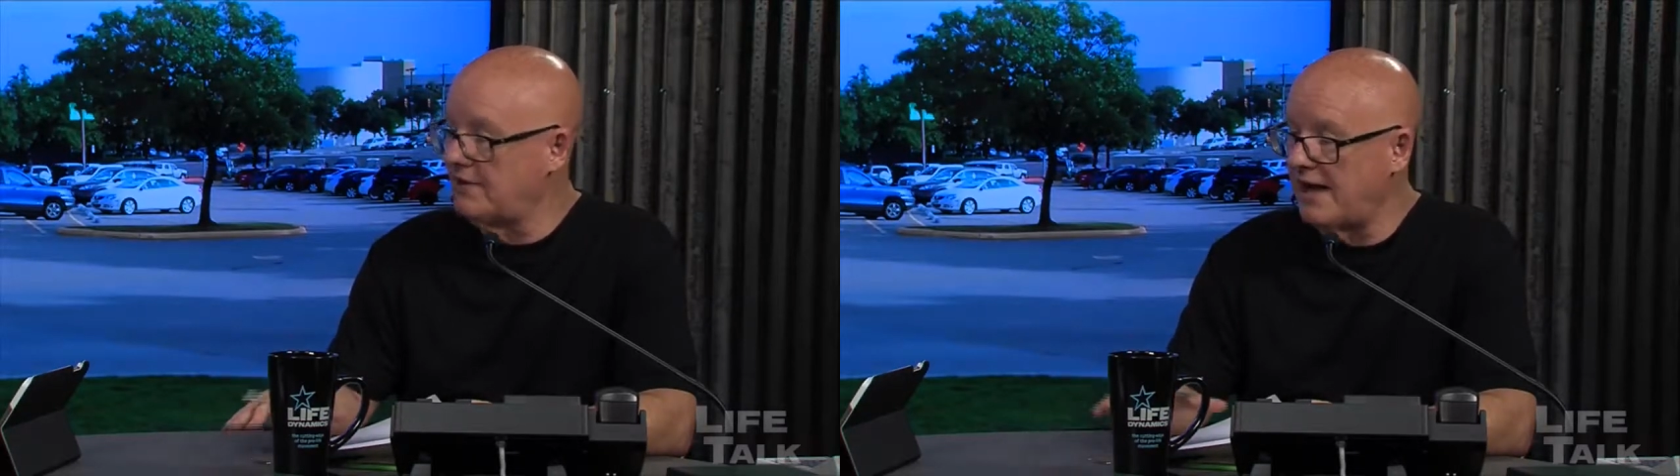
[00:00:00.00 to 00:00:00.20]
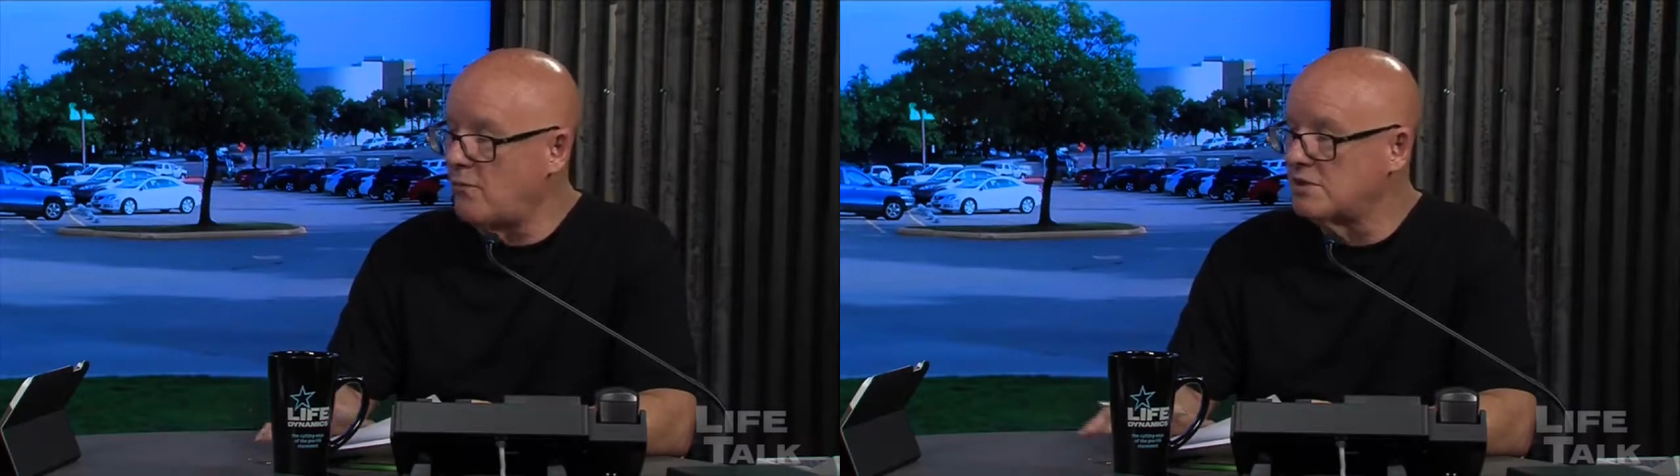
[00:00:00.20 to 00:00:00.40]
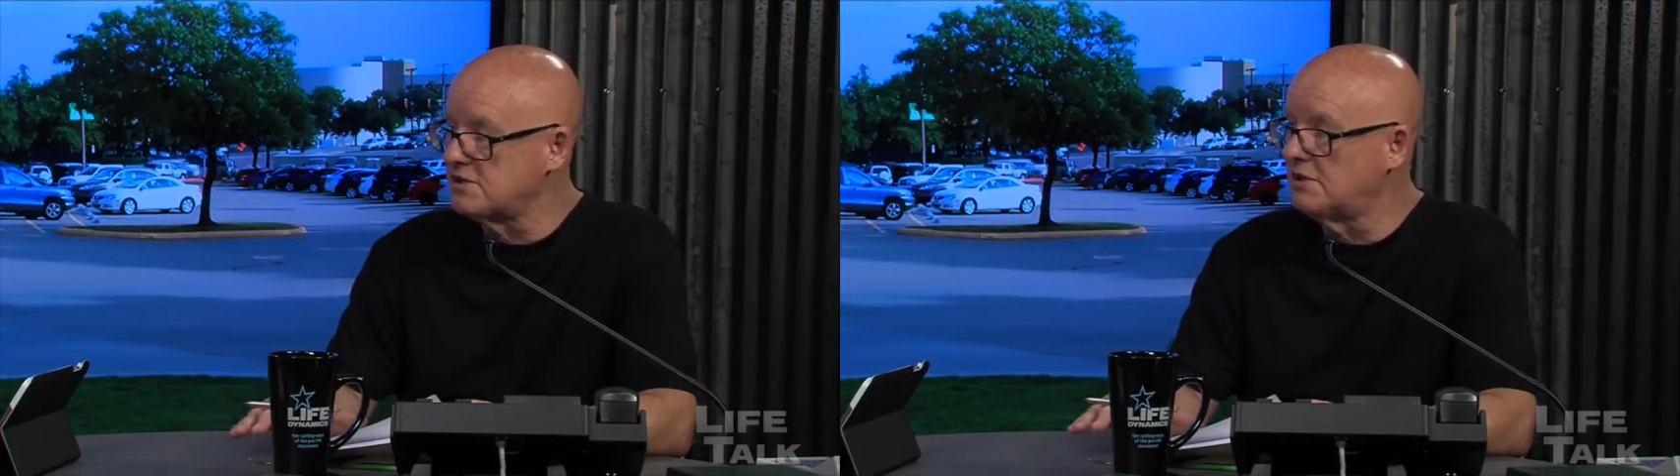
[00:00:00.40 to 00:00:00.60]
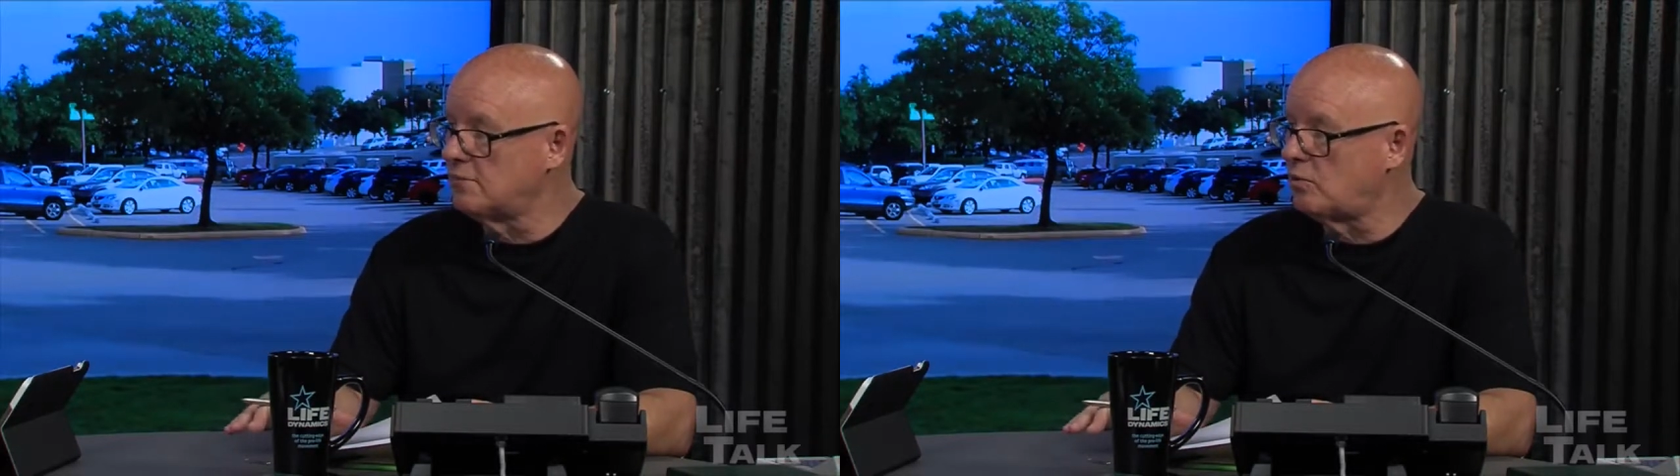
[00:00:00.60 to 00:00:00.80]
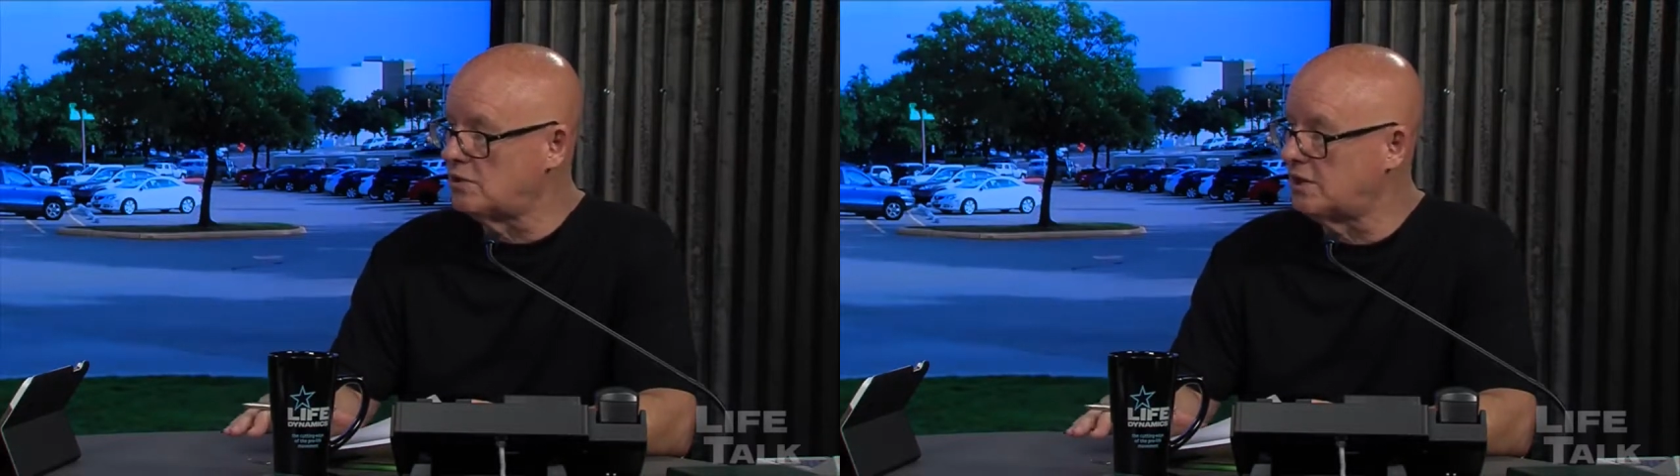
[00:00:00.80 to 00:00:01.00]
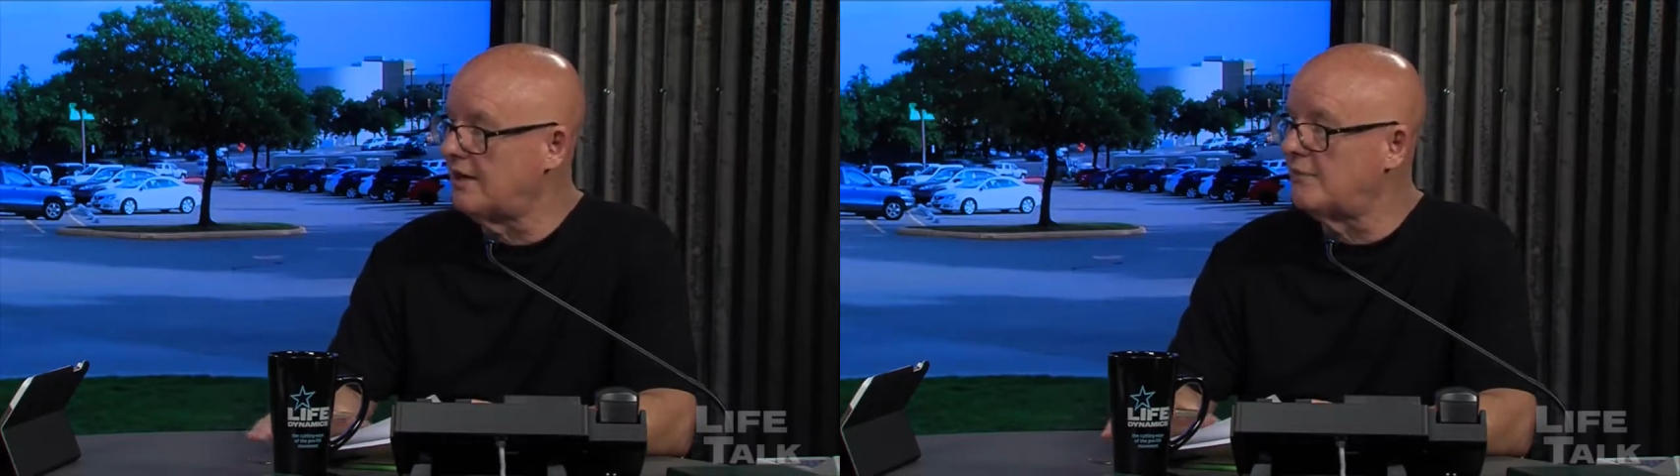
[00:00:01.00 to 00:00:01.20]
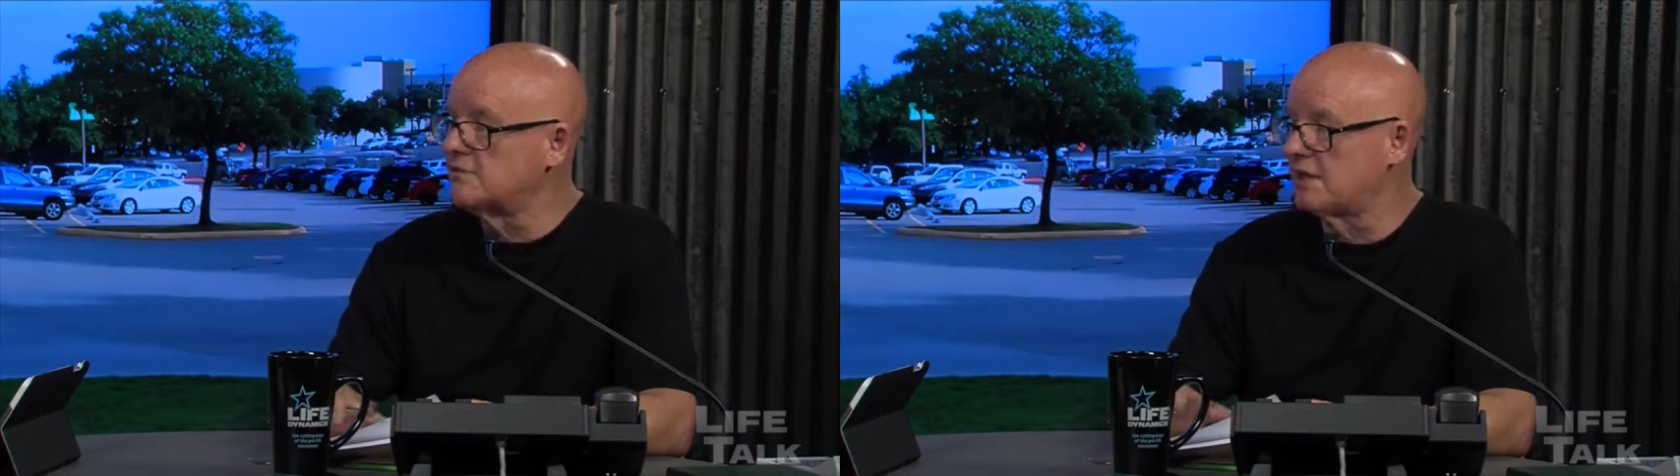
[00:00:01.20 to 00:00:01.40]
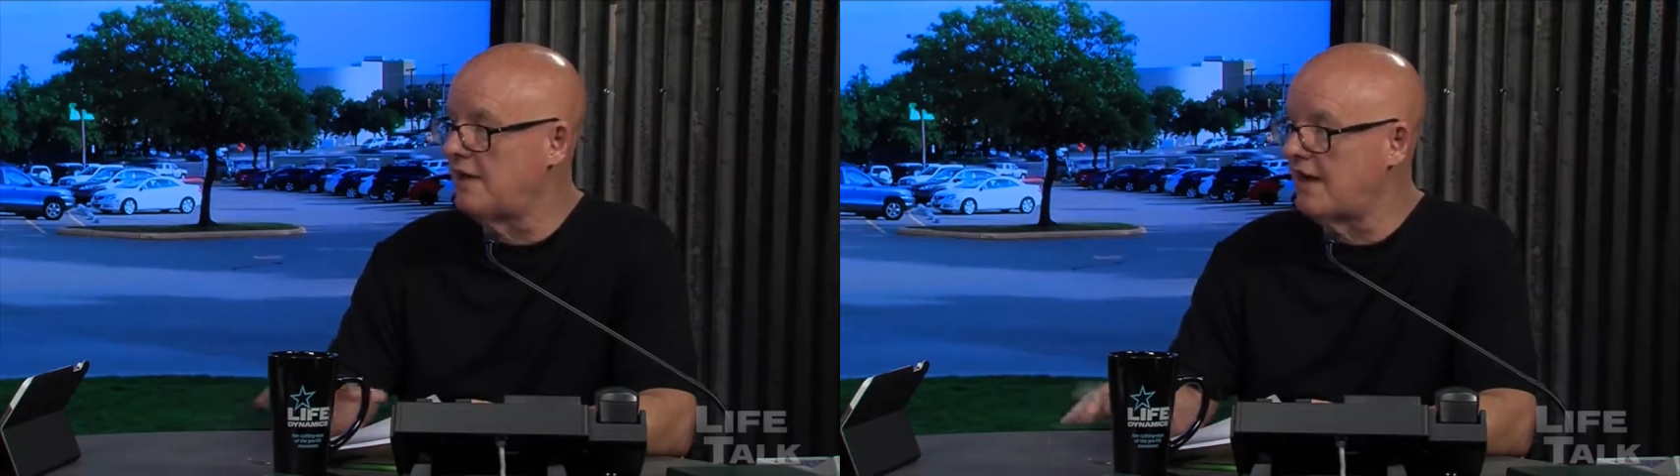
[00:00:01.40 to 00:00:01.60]
And that wasn't an abortion. That was
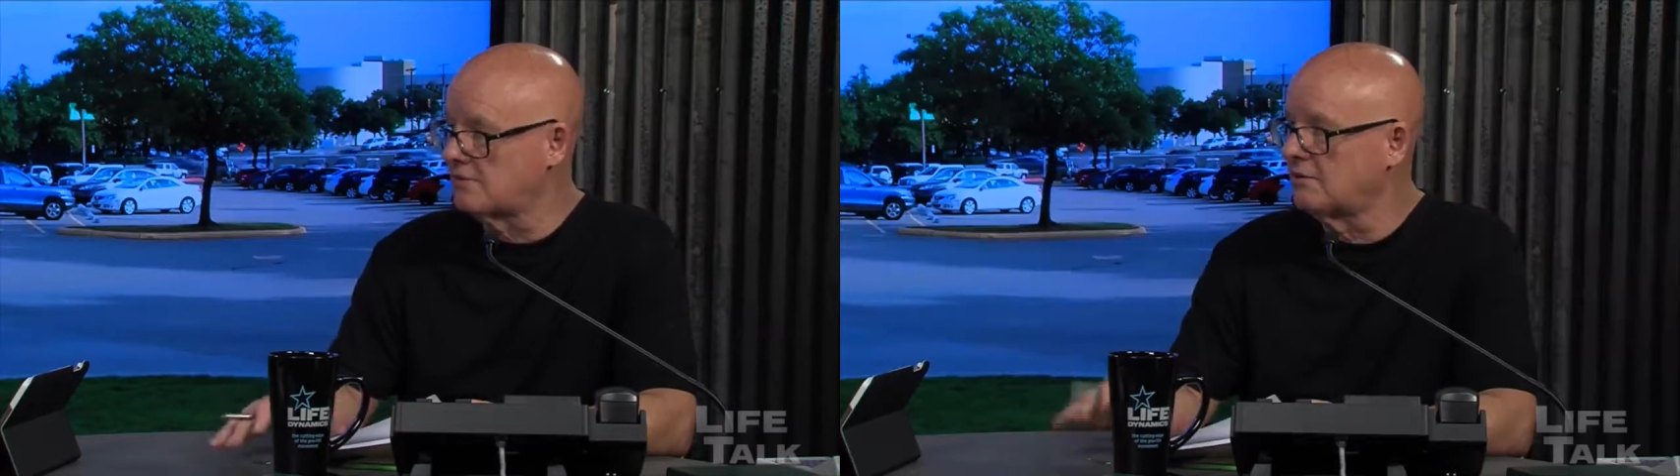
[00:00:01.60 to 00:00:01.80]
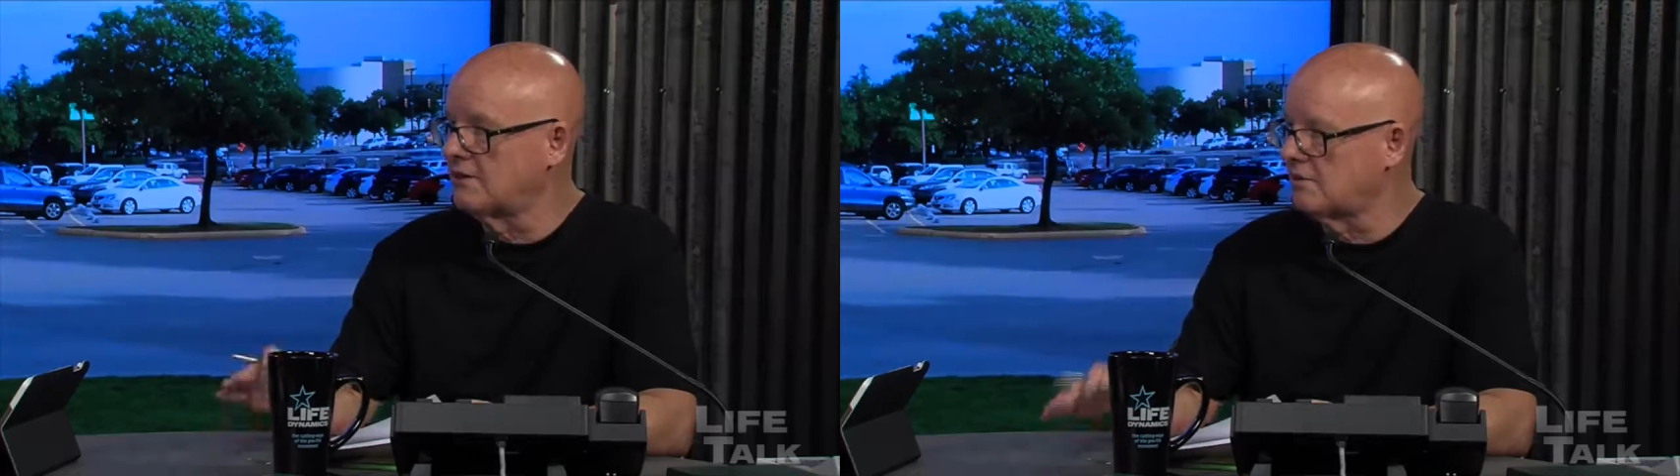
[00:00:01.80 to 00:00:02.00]
a naturally